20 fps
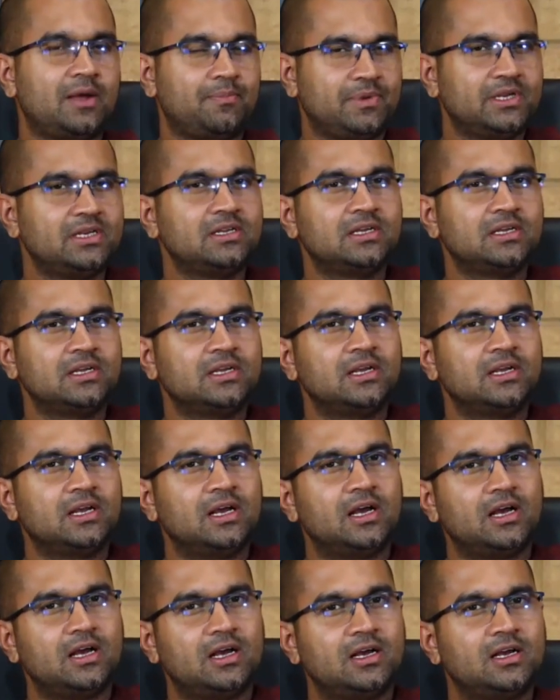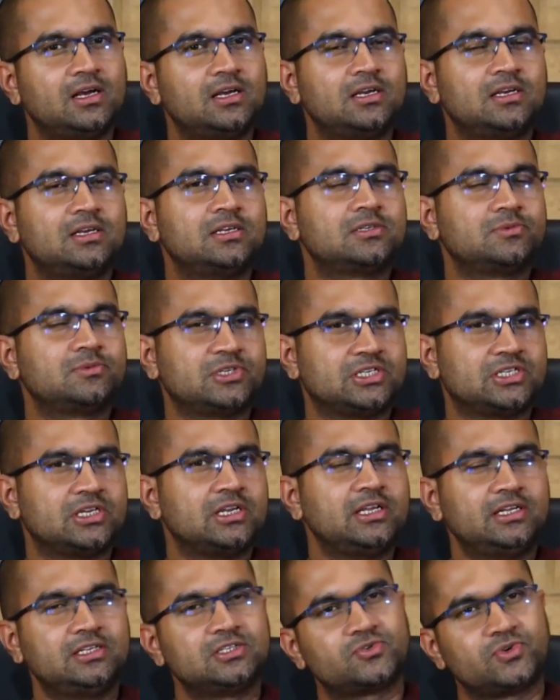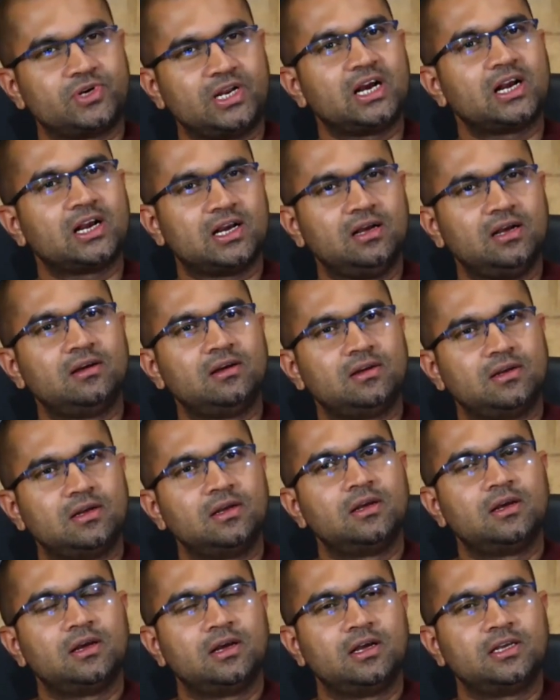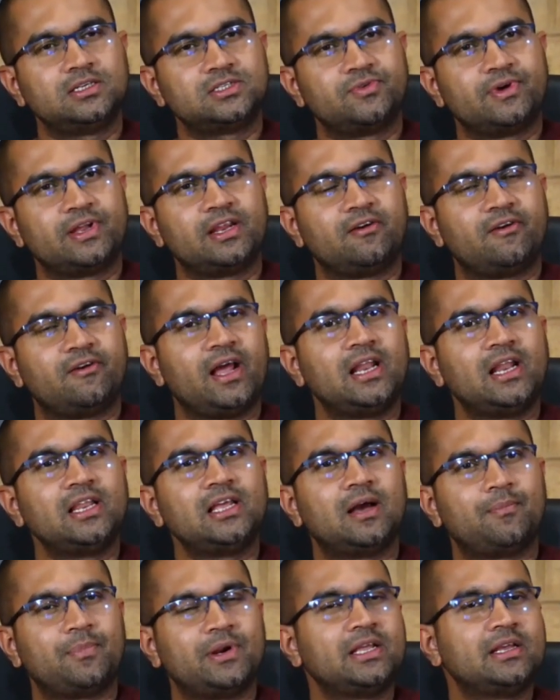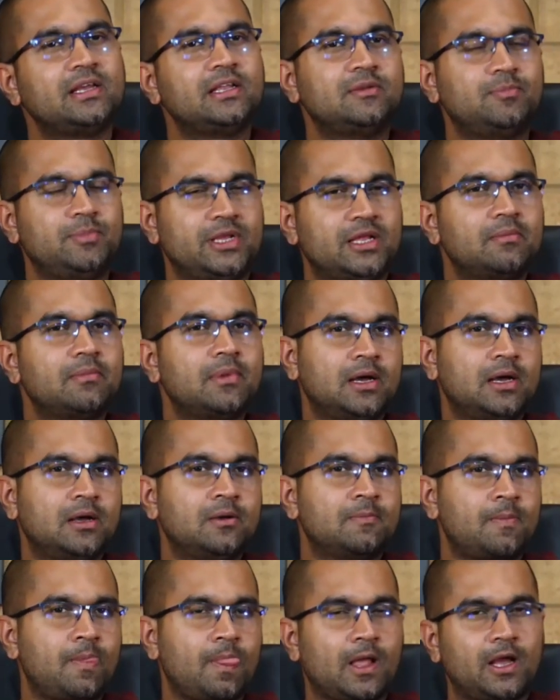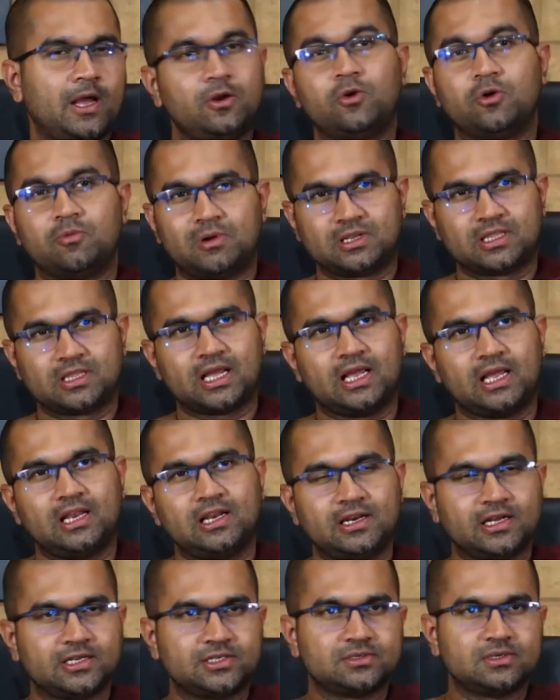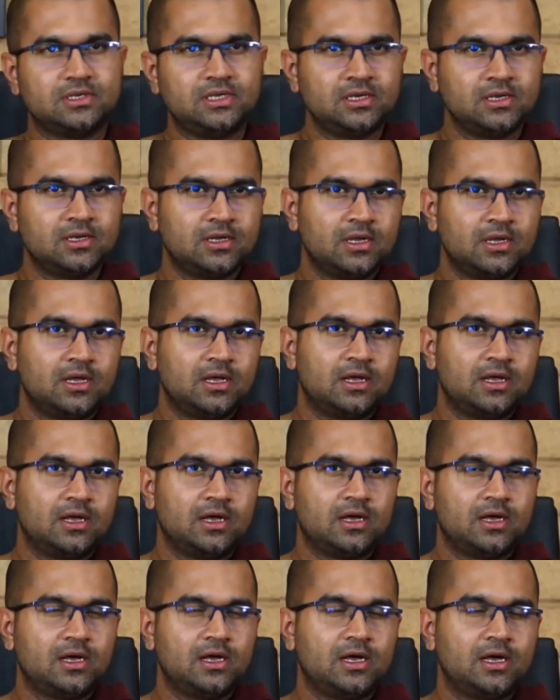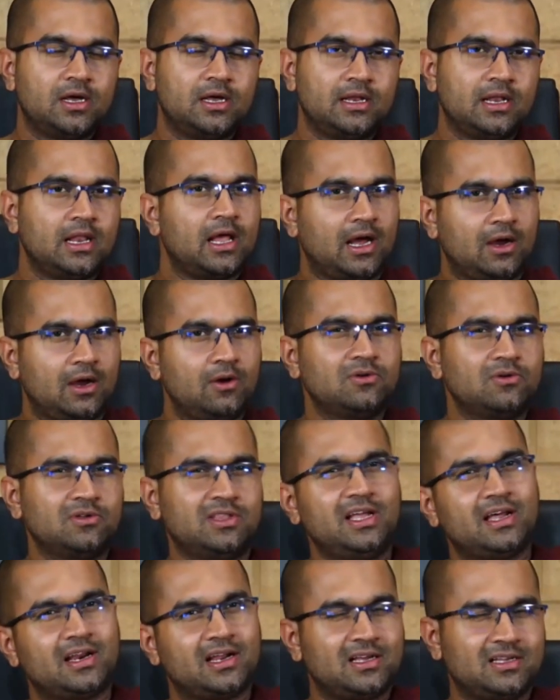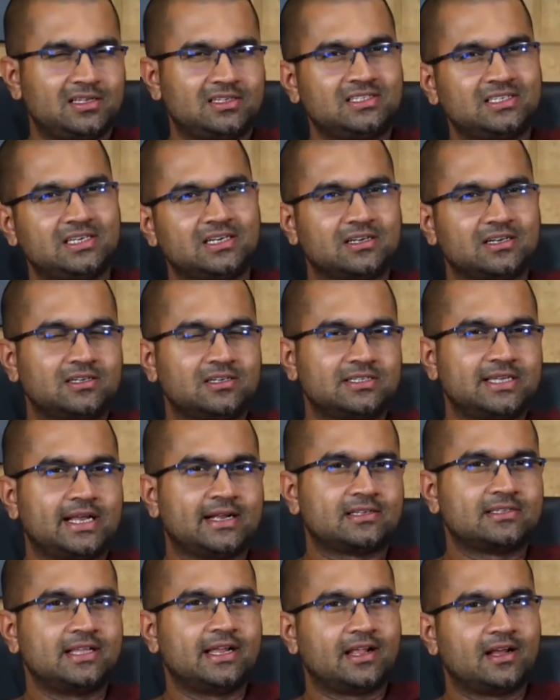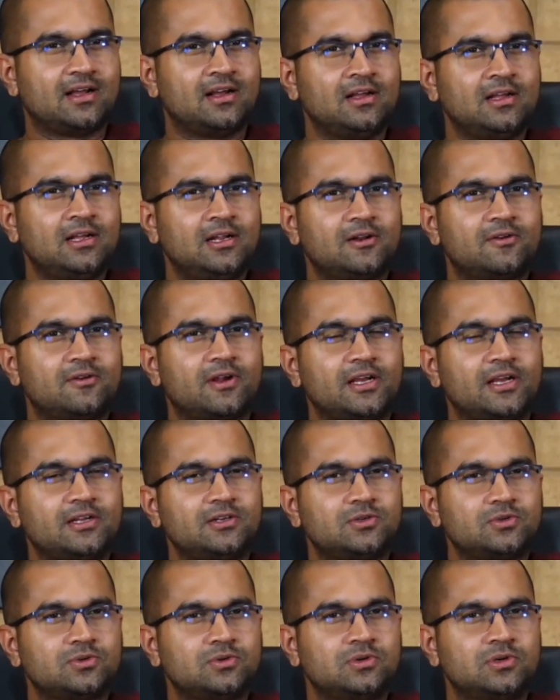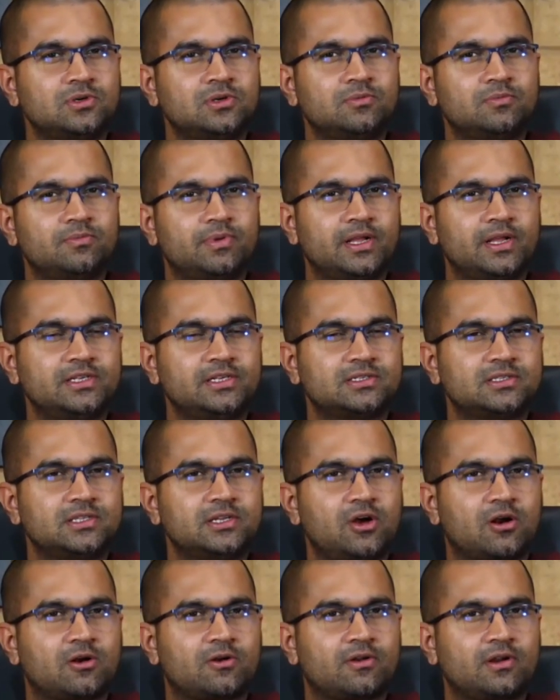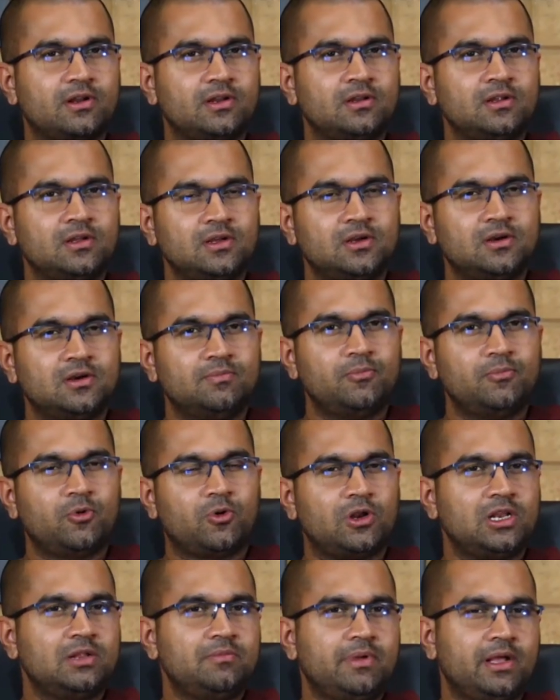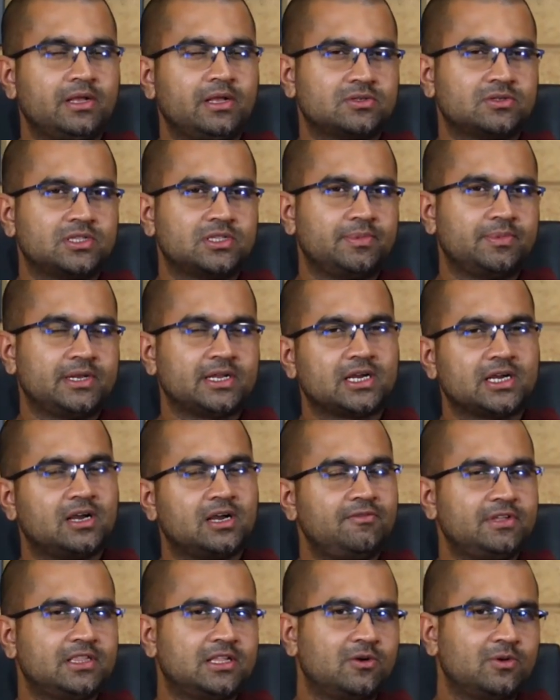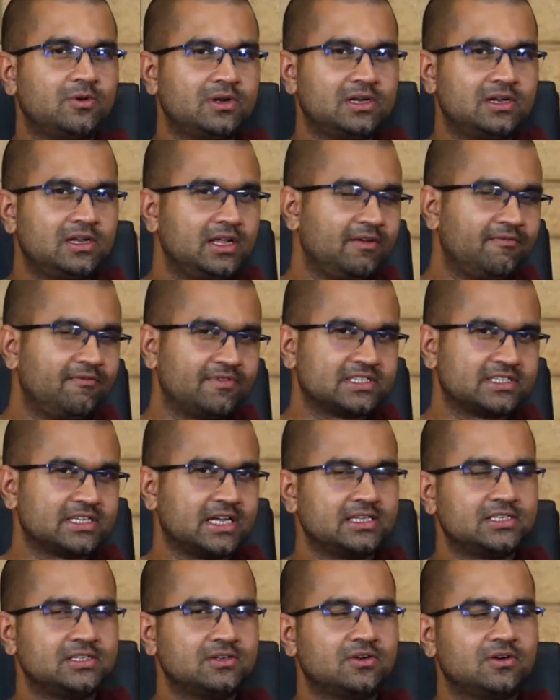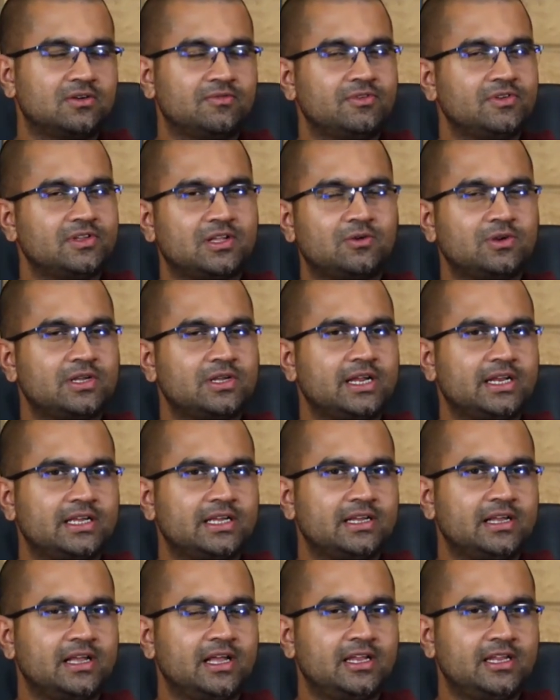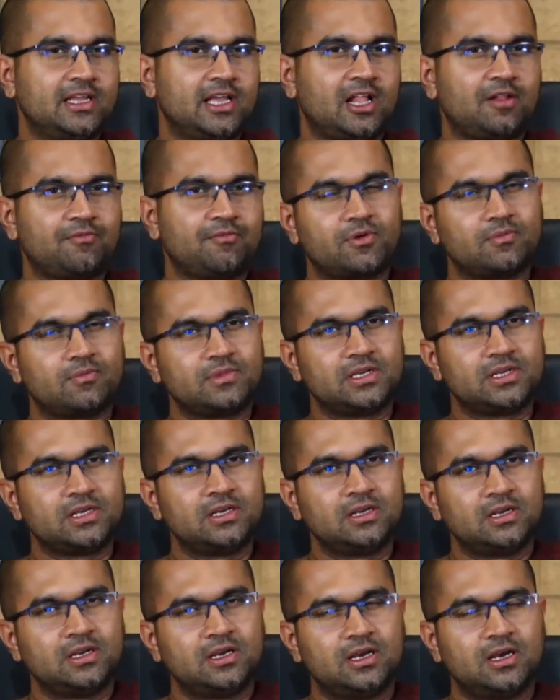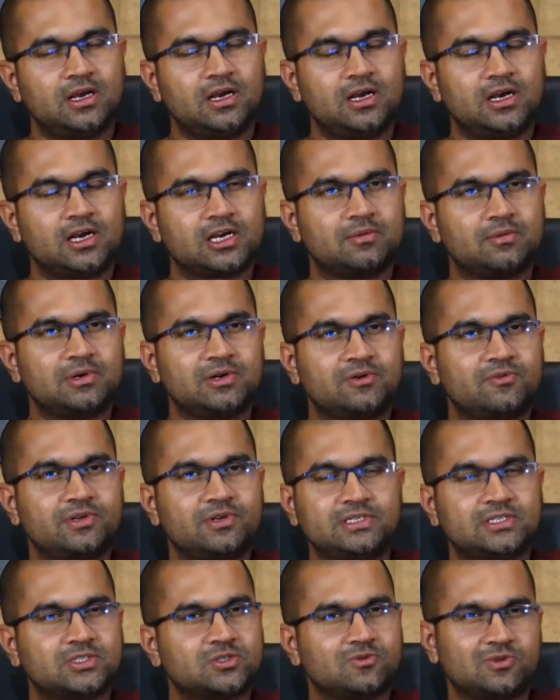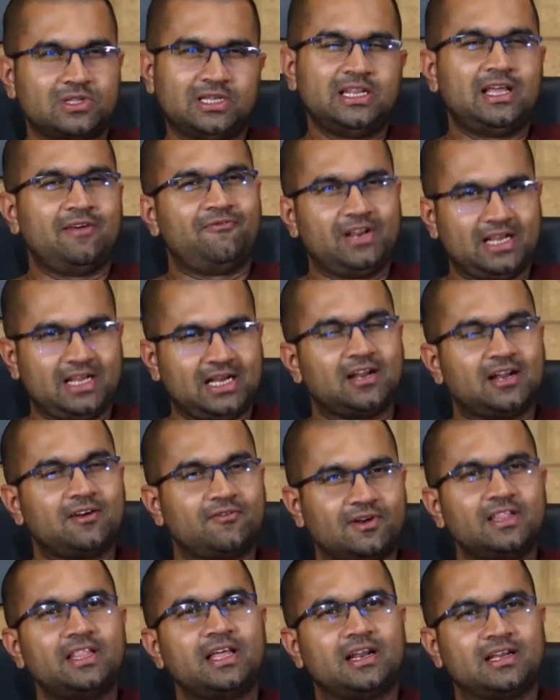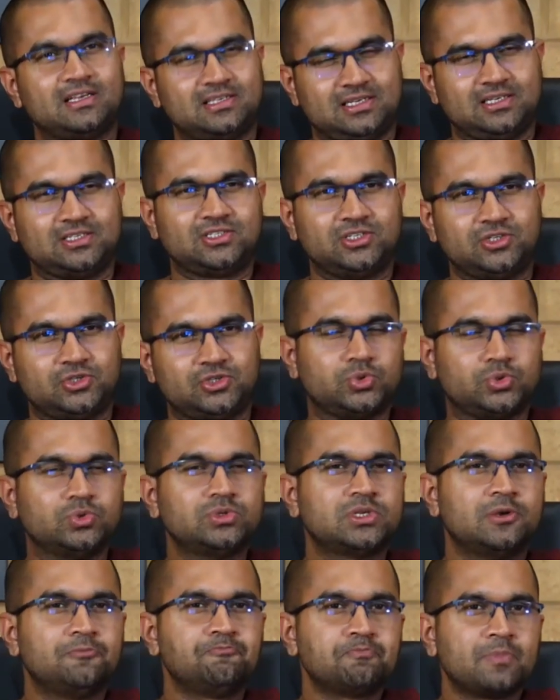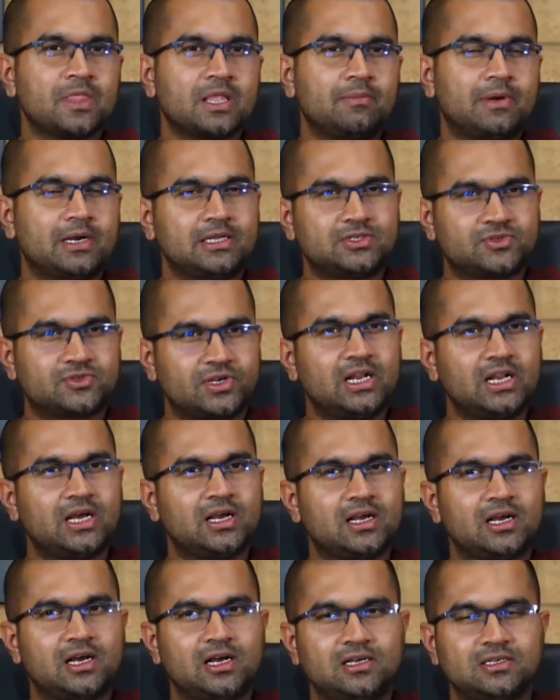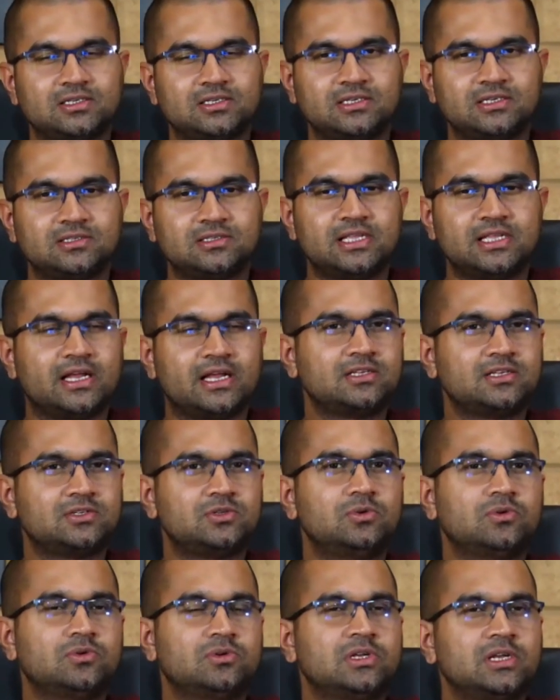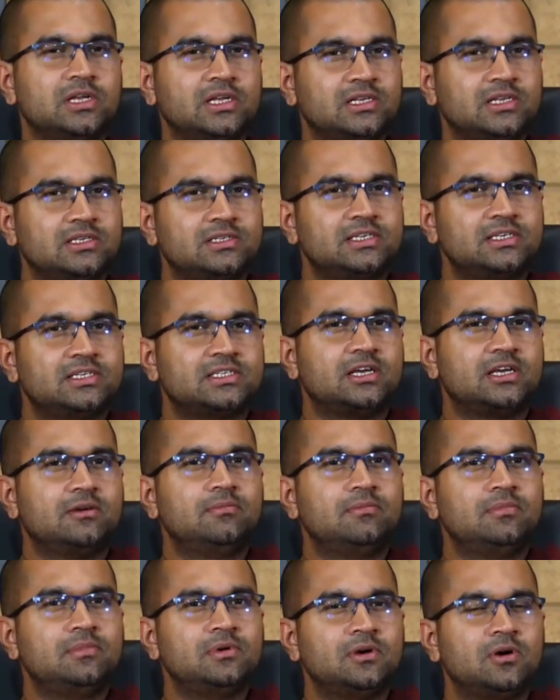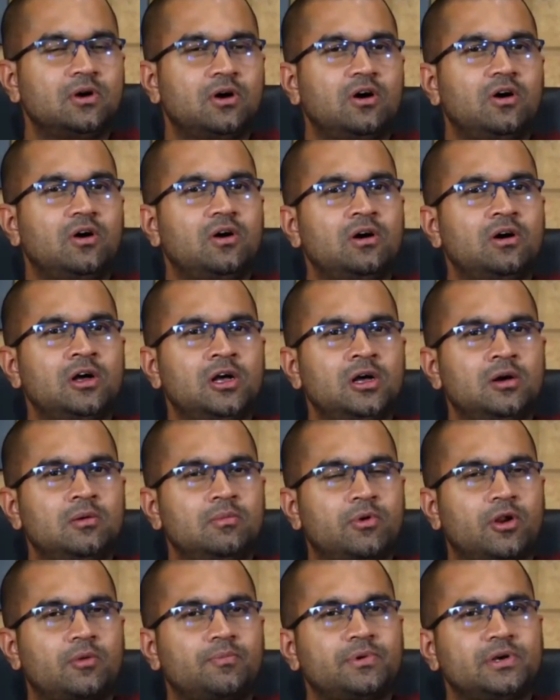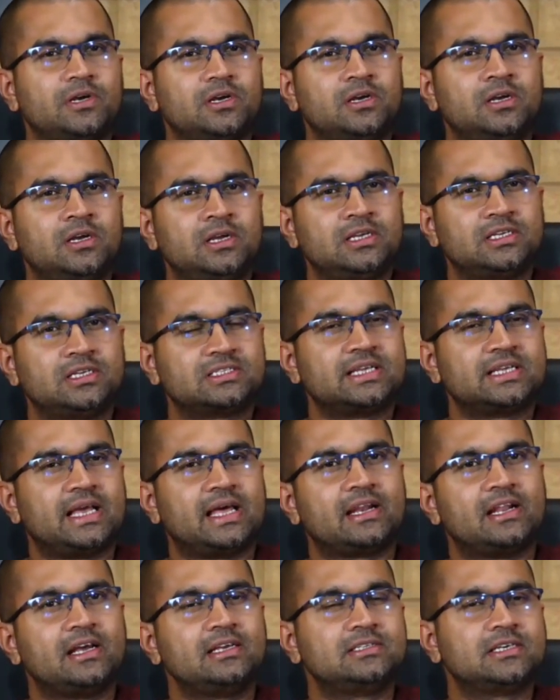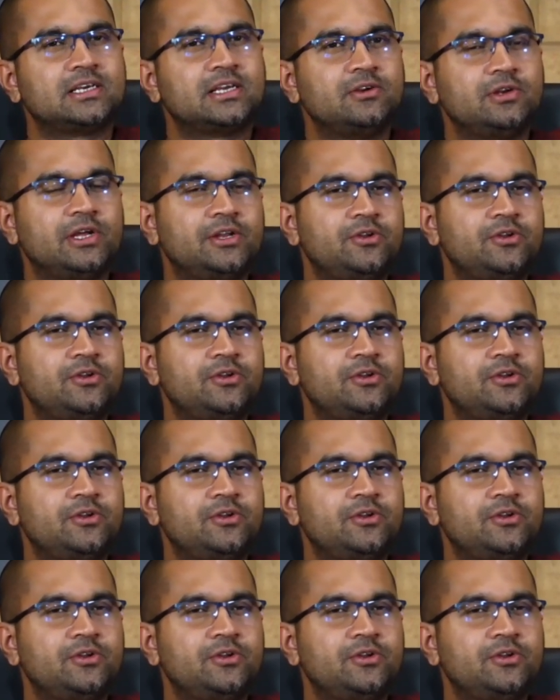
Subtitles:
happen, especially in Sri Lanka. It's very rarely happening in Myanmar. I don't know about Thailand actually. In Laos, there are certain sects that are trying to preach the doctrine only based on Tipitaka without emphasizing or without getting any help from the commentaries. And so in every country, there are such issues. But in Sri Lanka, since there is no system or proper standardized